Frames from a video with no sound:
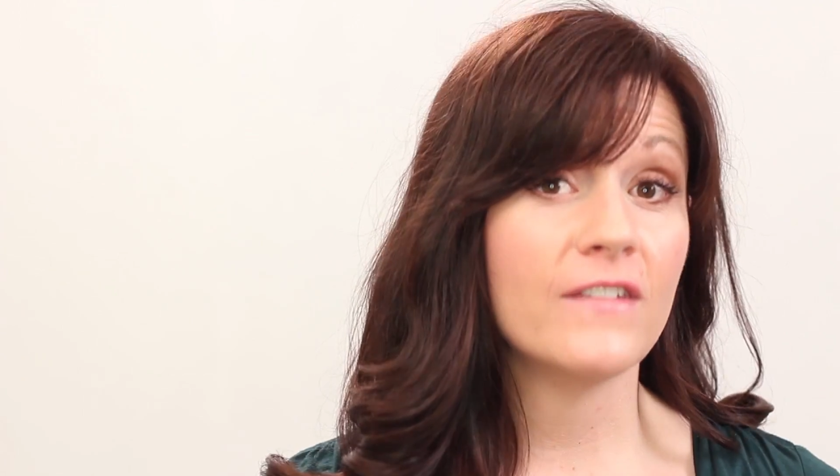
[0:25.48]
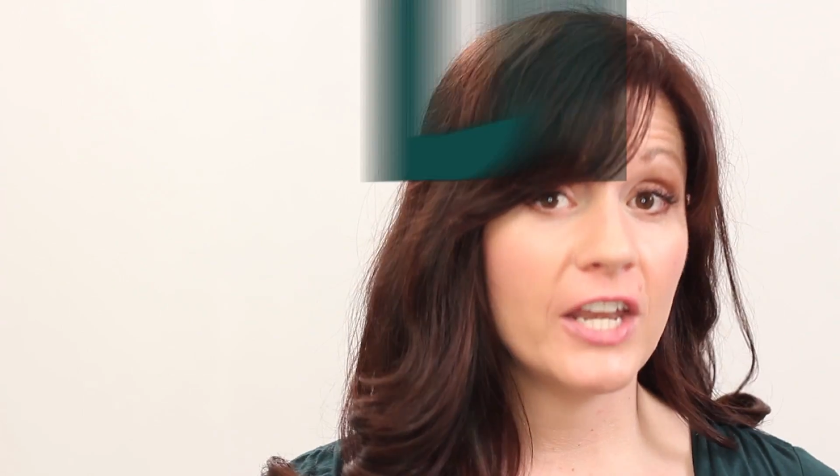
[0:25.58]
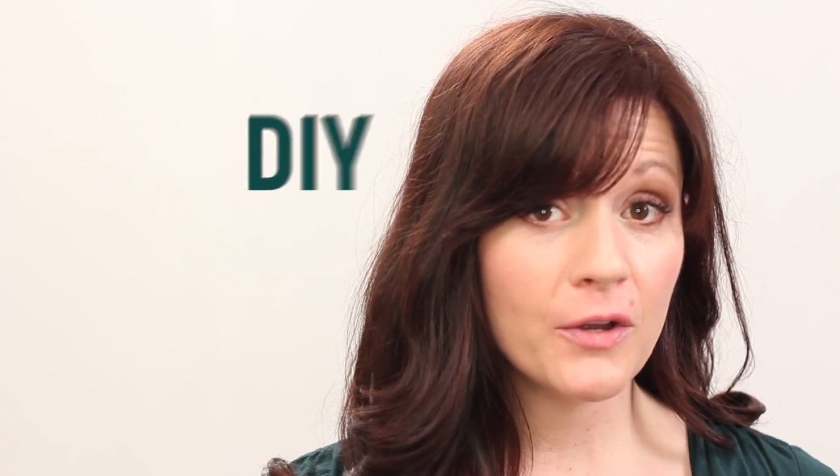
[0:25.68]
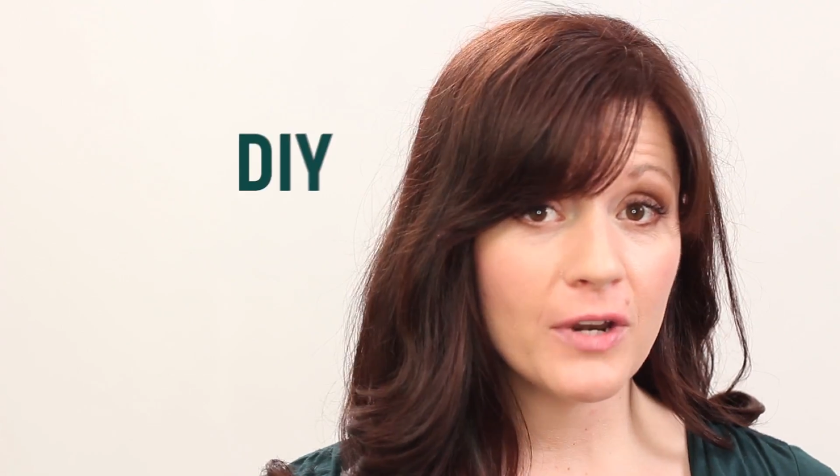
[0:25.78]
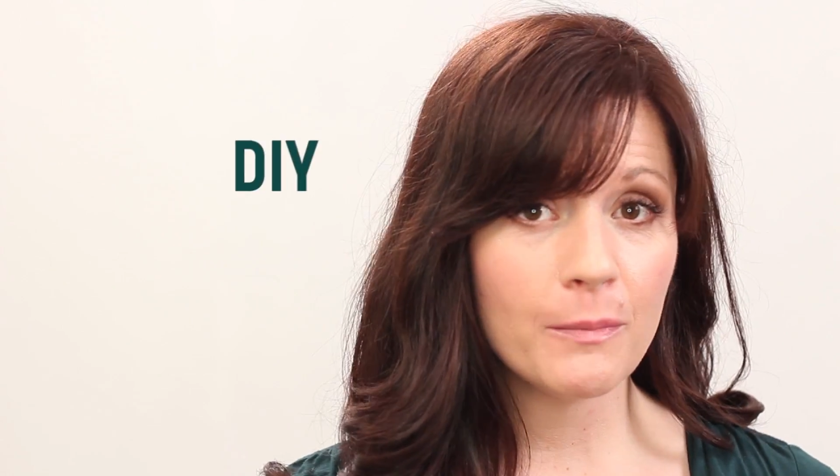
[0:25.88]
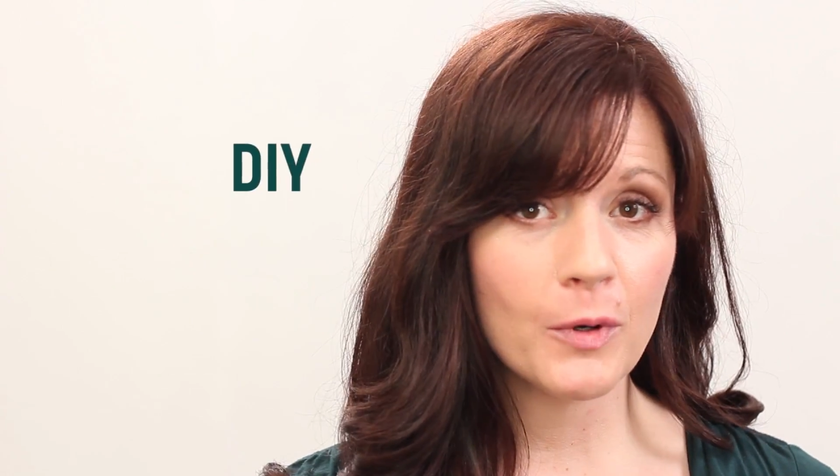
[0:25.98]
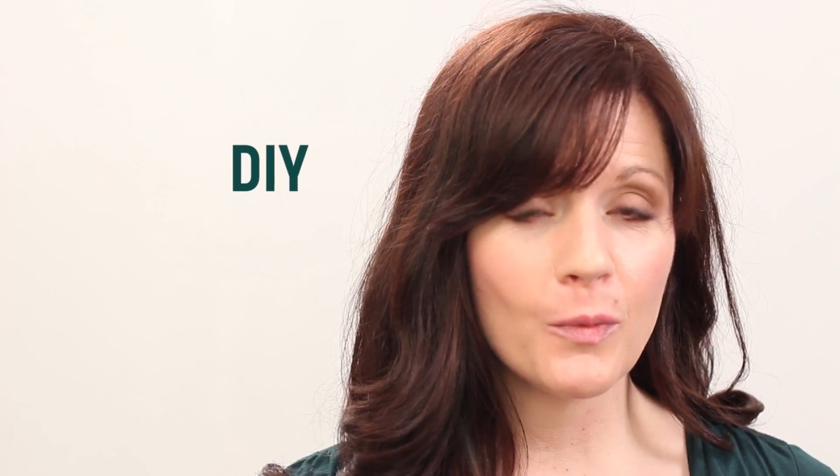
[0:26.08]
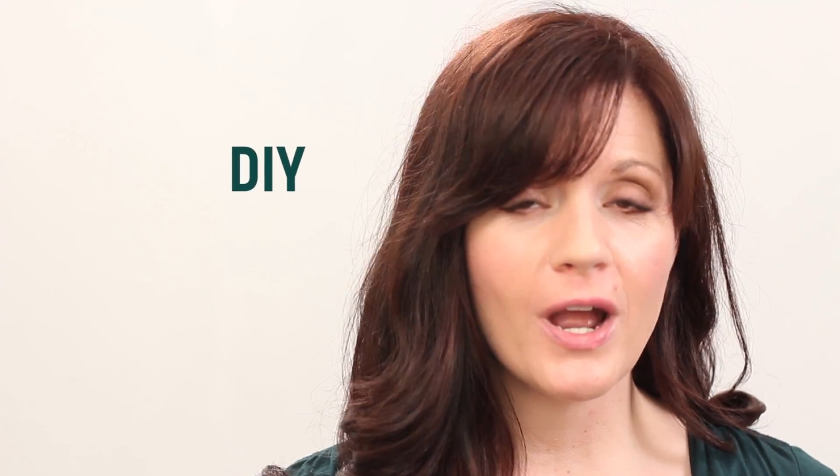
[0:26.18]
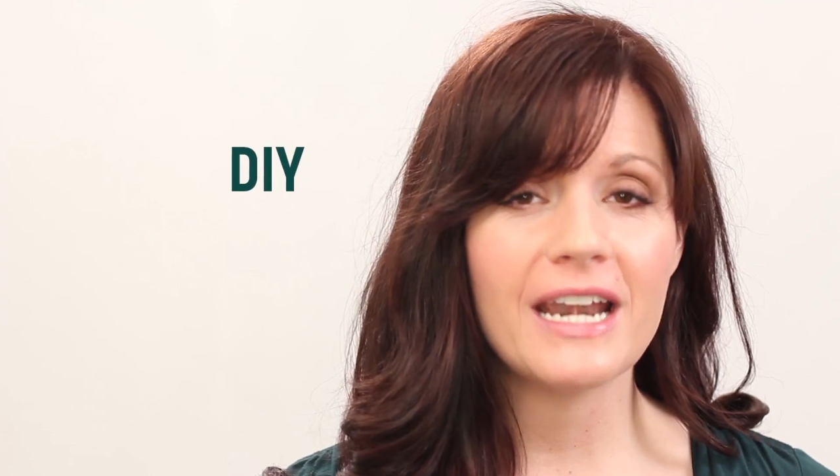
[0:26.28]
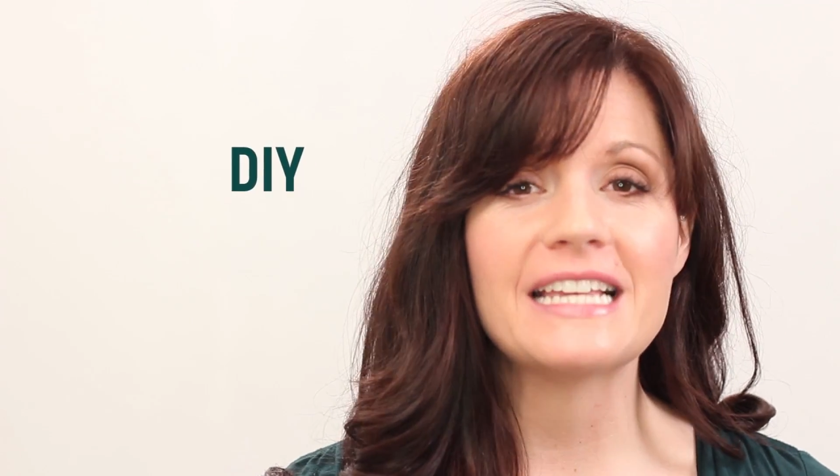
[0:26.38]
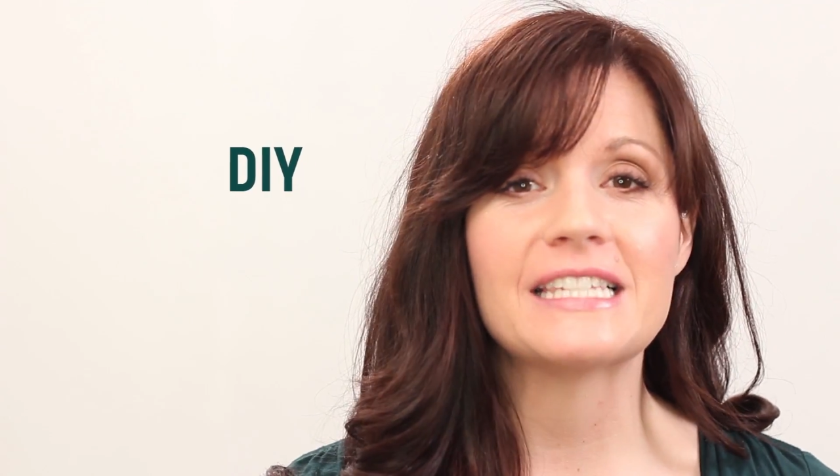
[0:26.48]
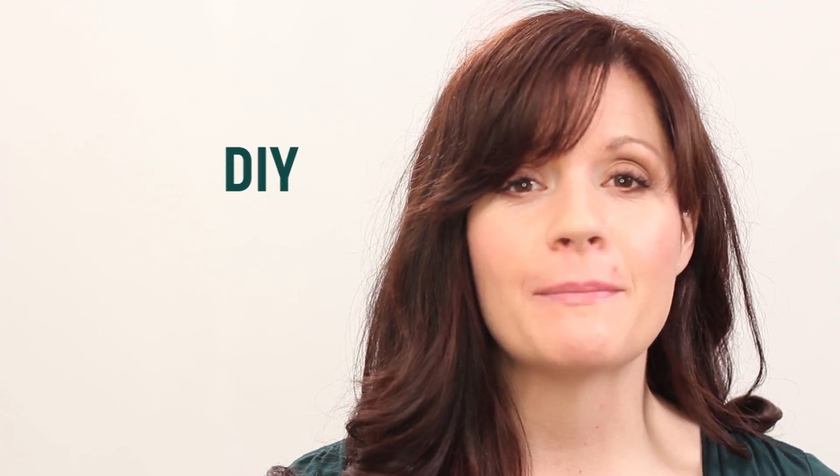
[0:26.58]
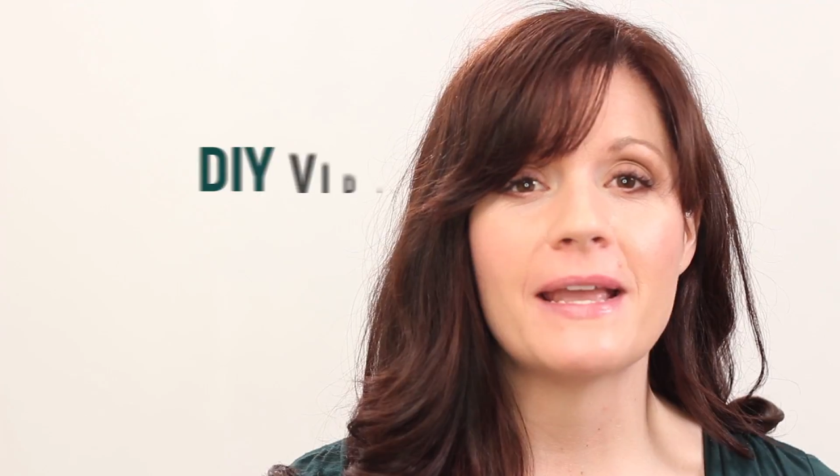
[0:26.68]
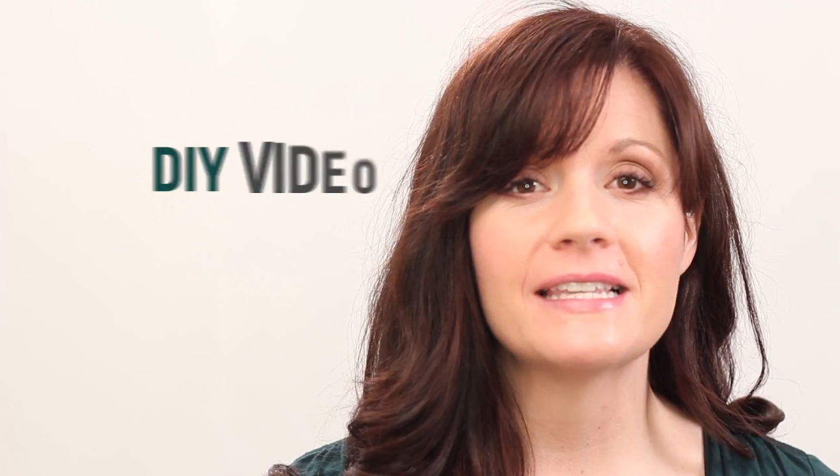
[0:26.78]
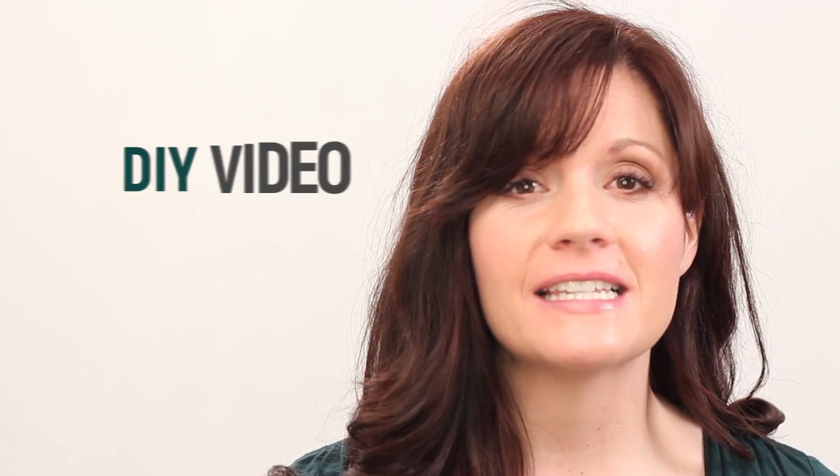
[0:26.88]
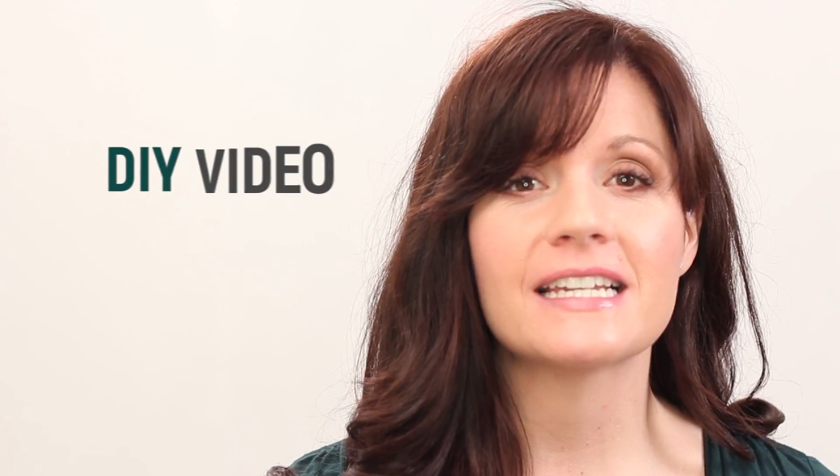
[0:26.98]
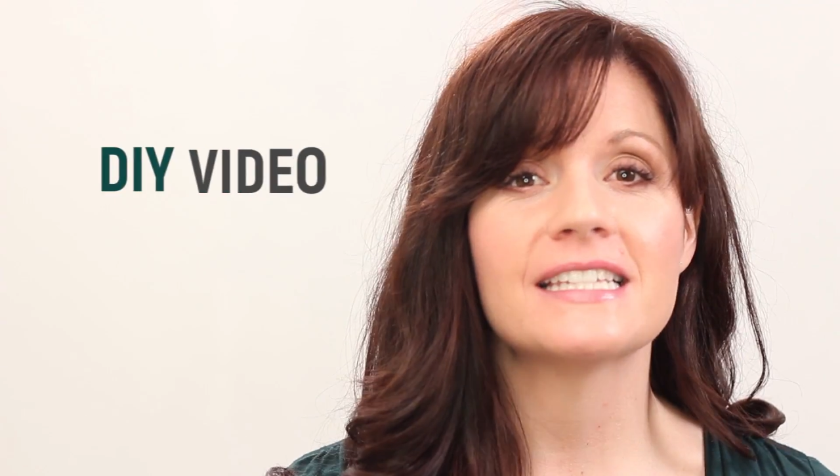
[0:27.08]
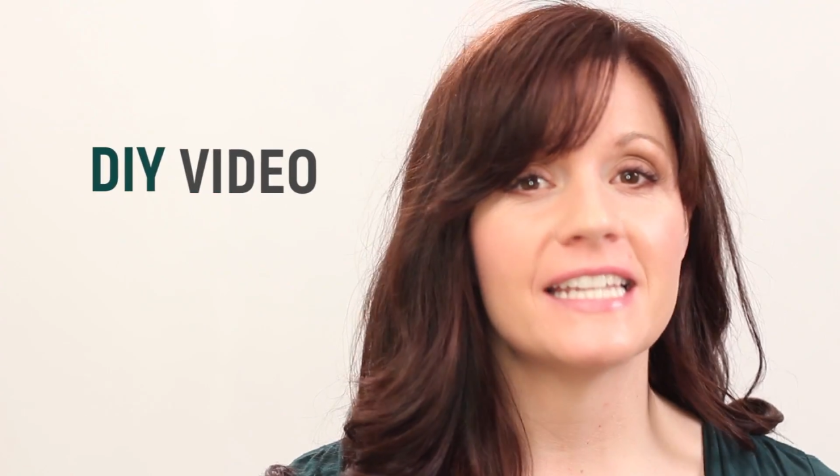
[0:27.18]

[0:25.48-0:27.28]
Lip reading: Video number 1 is a basic